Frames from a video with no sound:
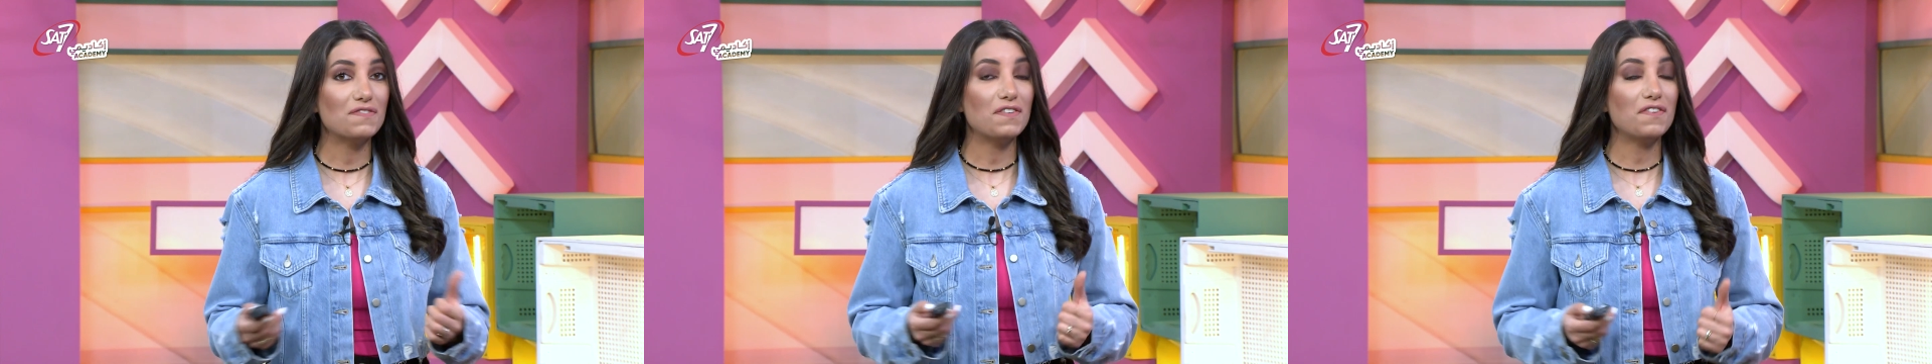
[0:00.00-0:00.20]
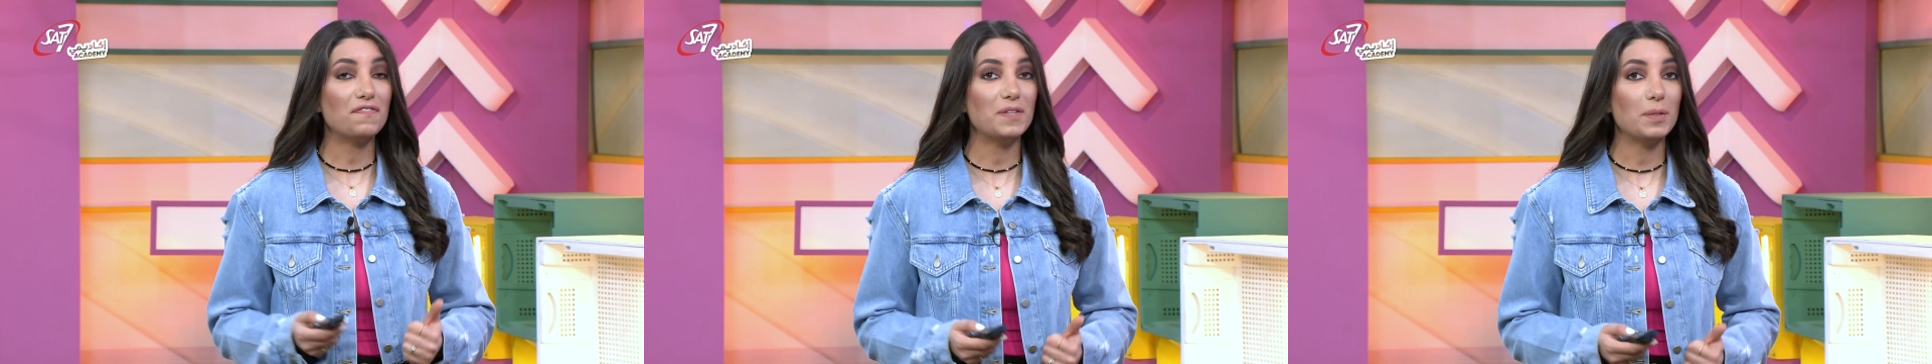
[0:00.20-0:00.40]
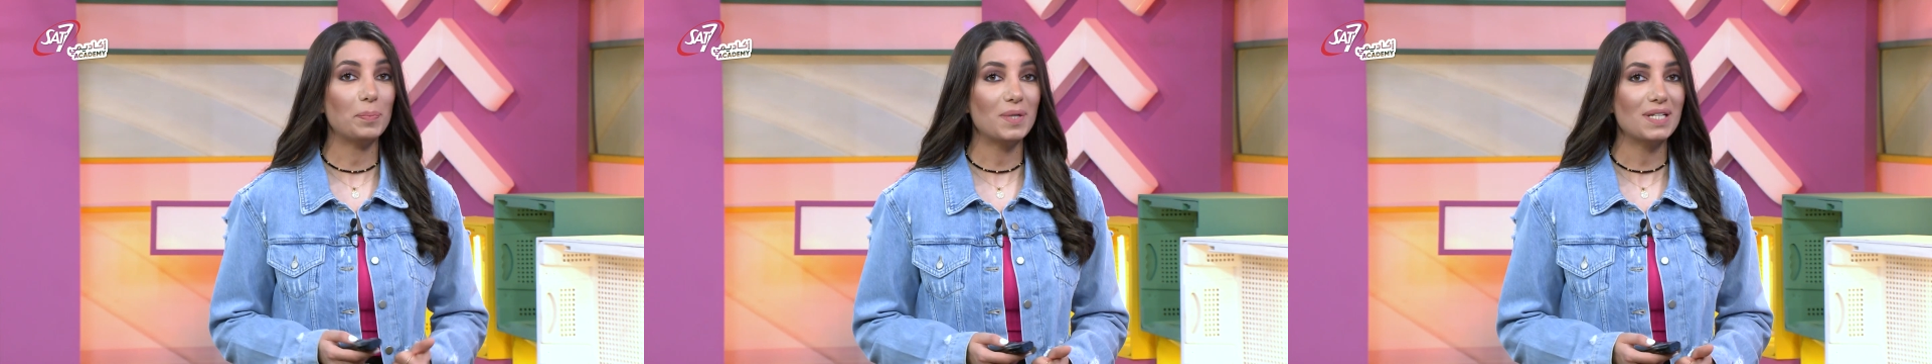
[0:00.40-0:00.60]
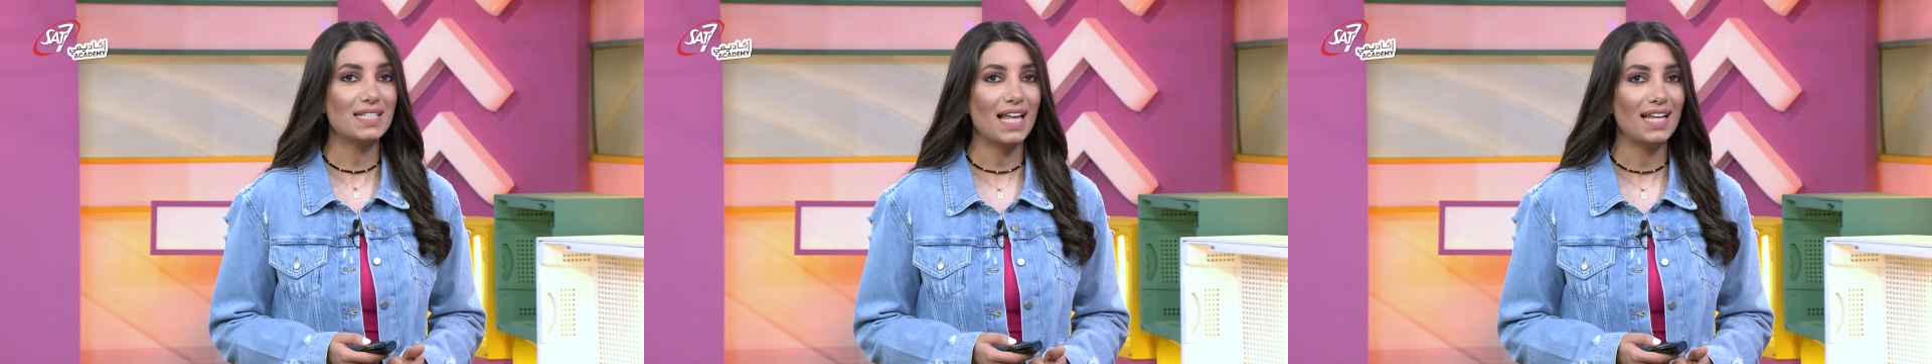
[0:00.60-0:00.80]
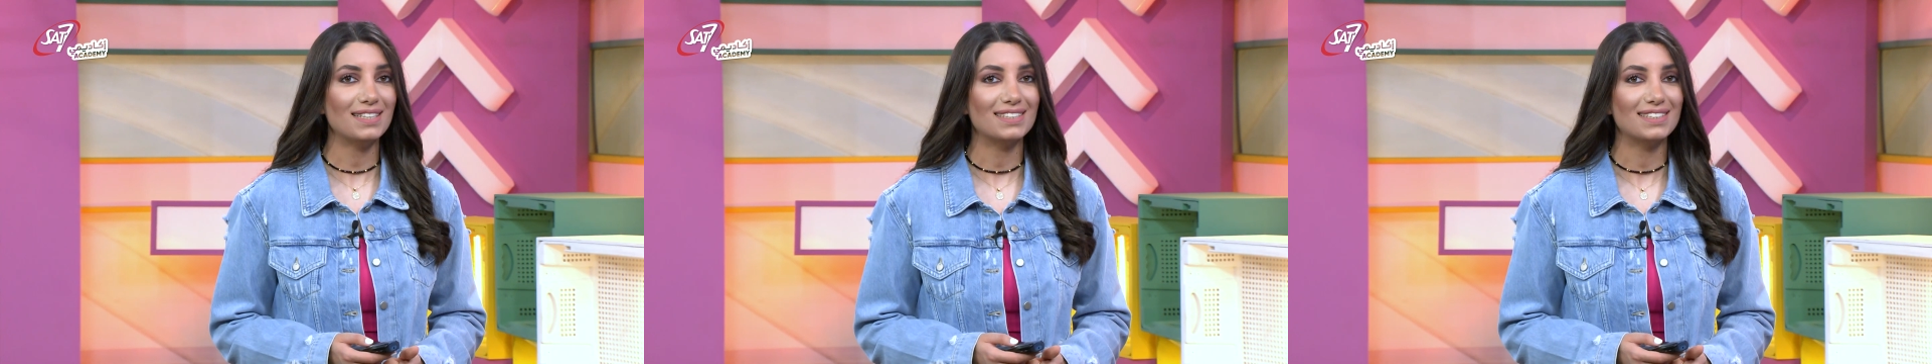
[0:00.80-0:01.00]

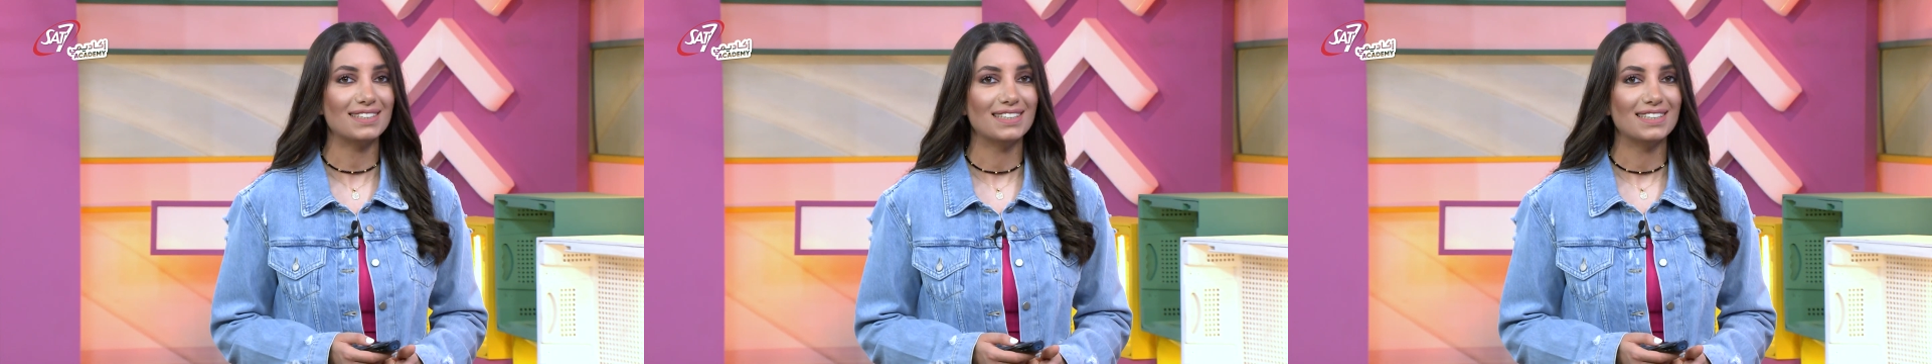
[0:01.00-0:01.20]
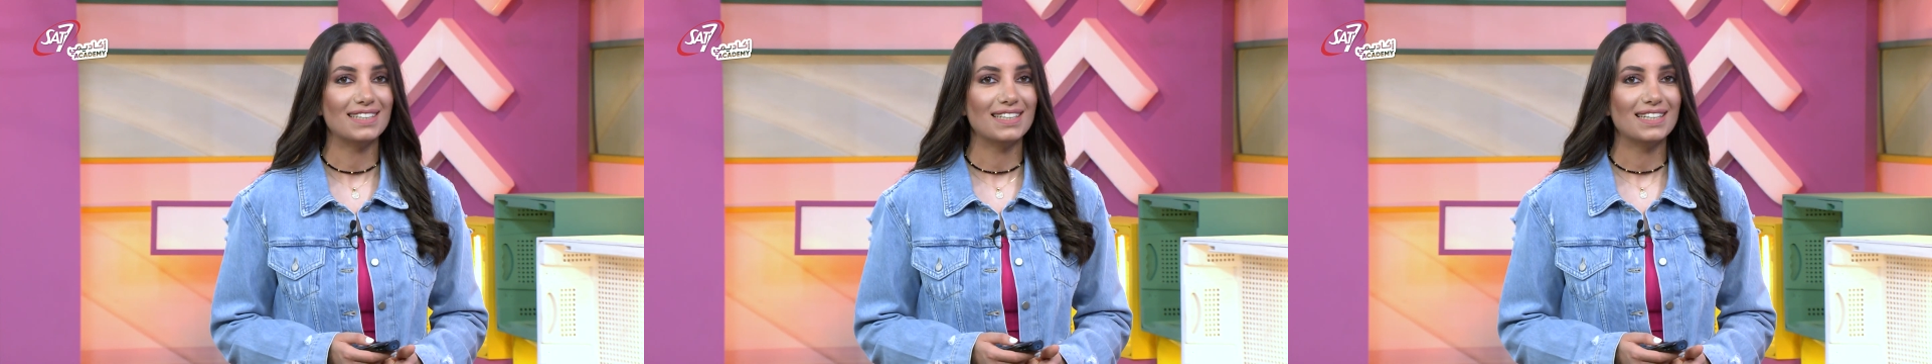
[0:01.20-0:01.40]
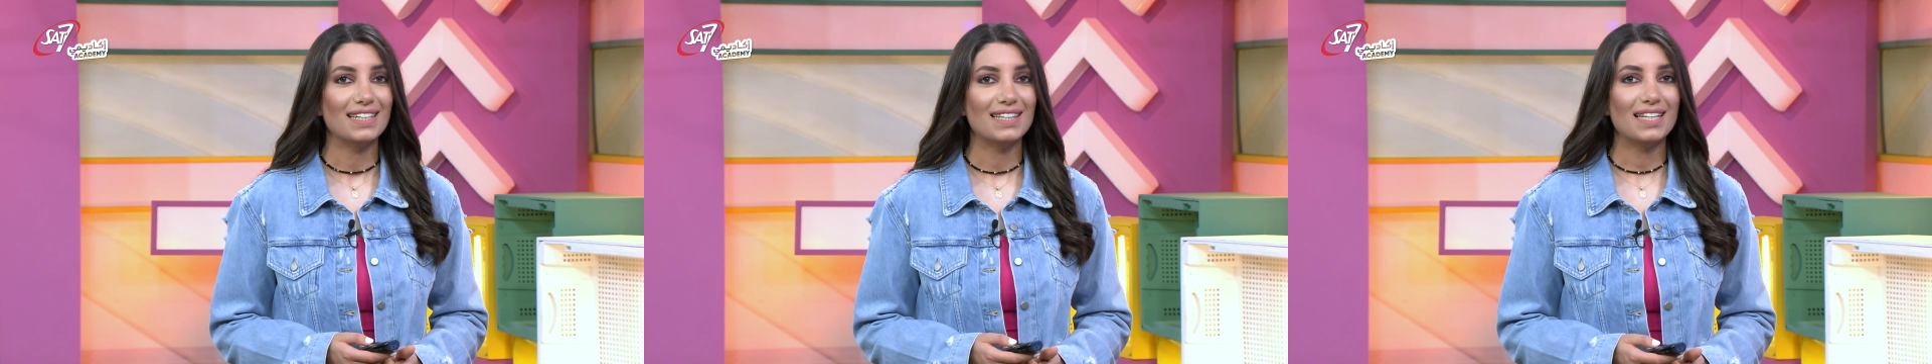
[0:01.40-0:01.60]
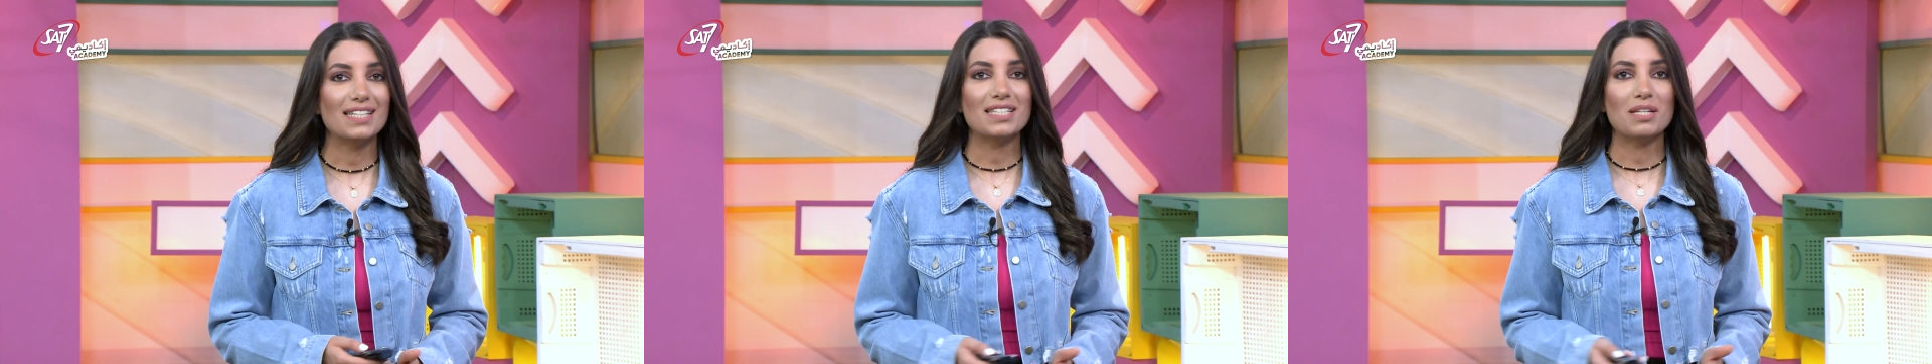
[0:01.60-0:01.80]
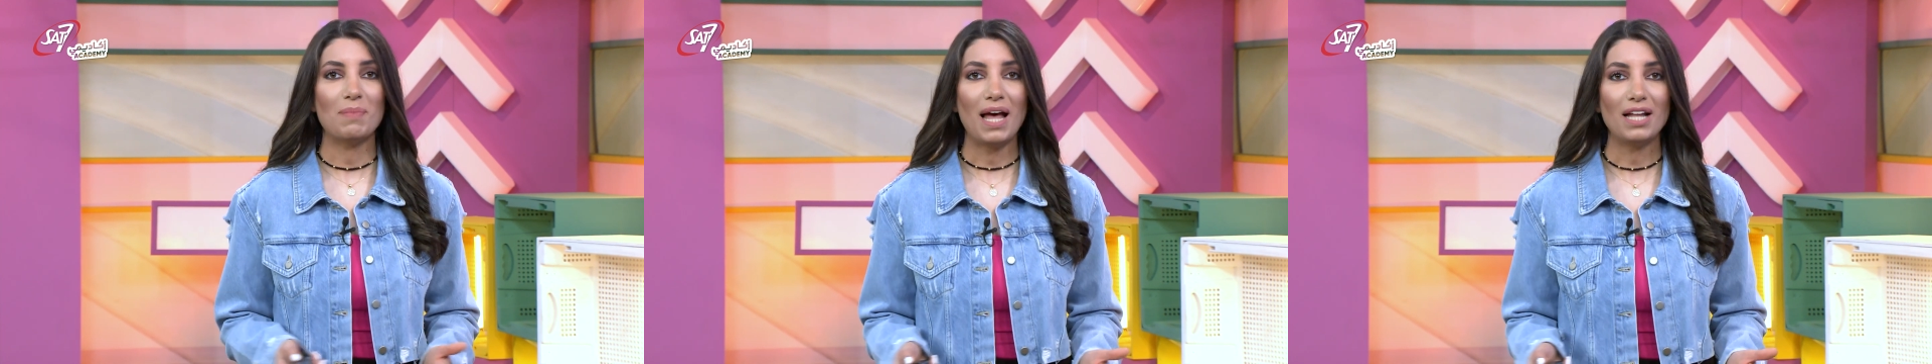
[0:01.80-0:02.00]
50%? Let's
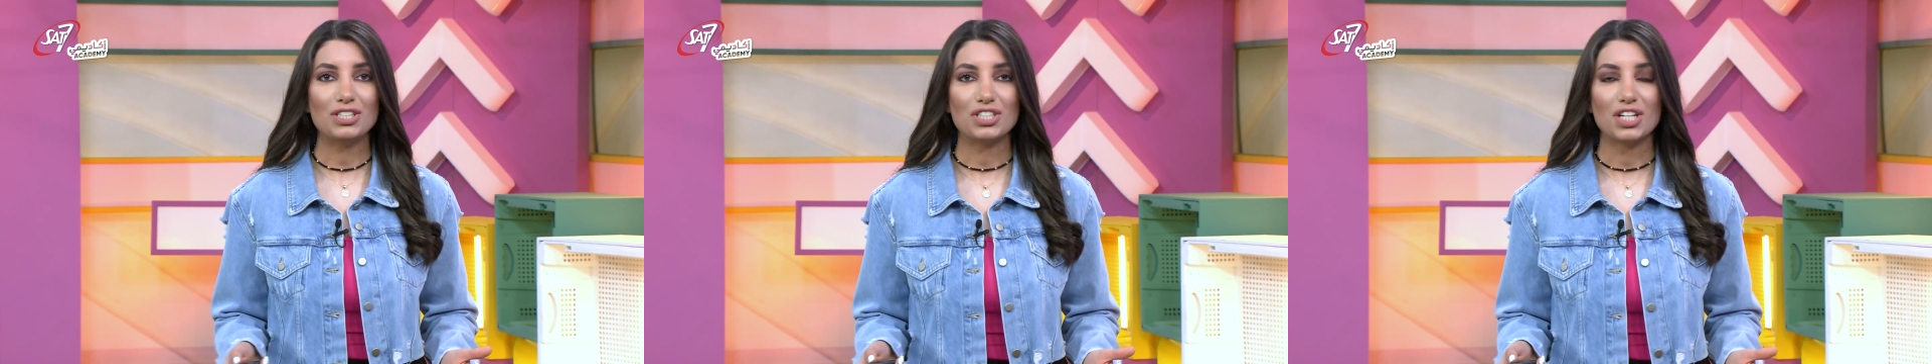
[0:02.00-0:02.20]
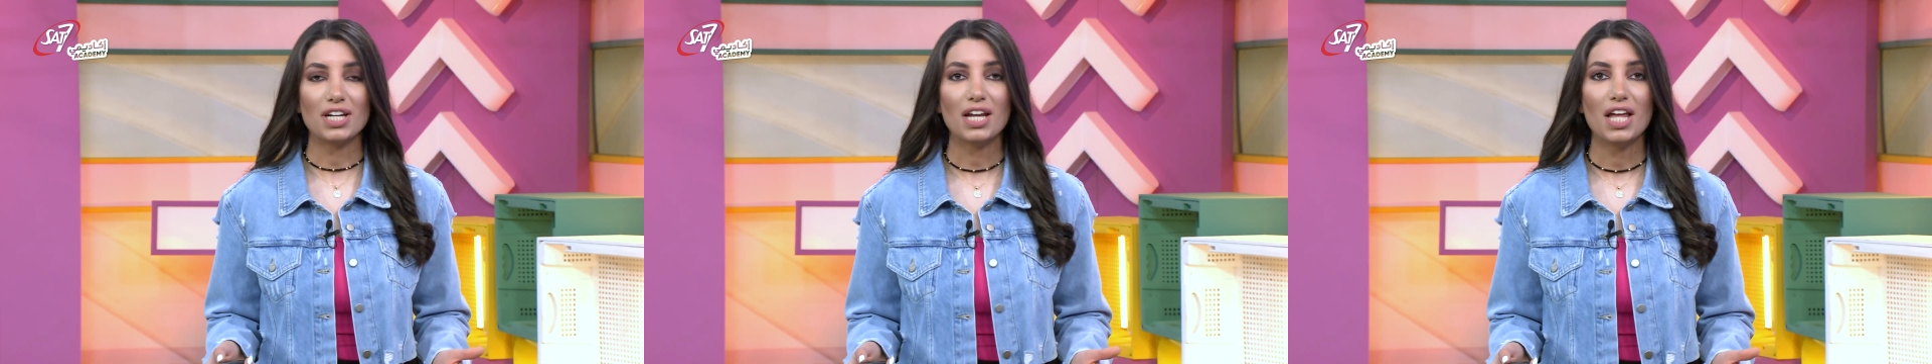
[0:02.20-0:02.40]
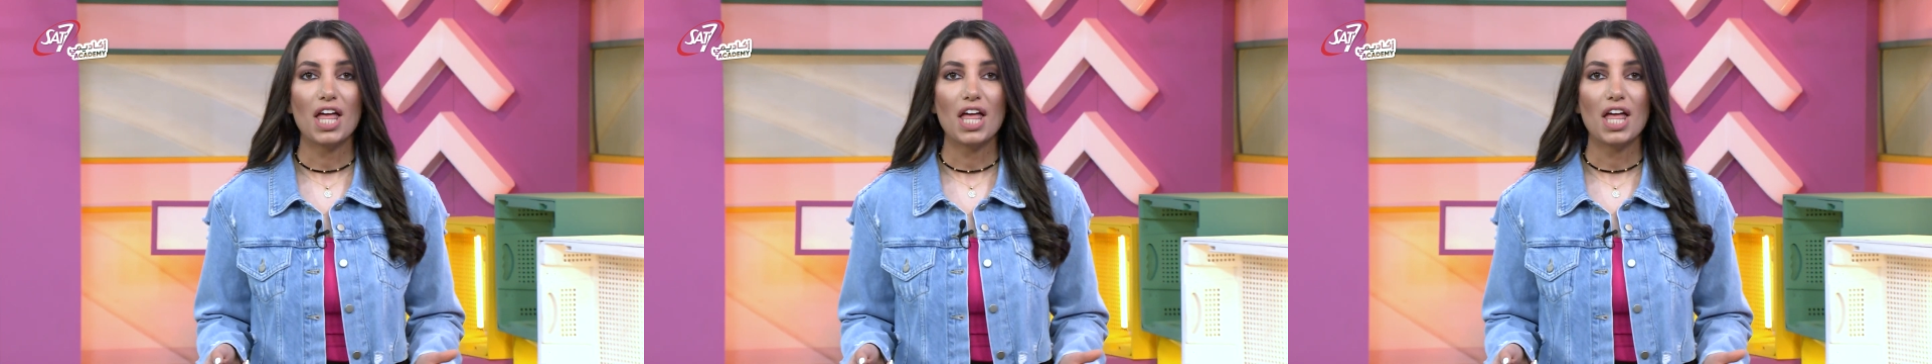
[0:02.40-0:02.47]
imagine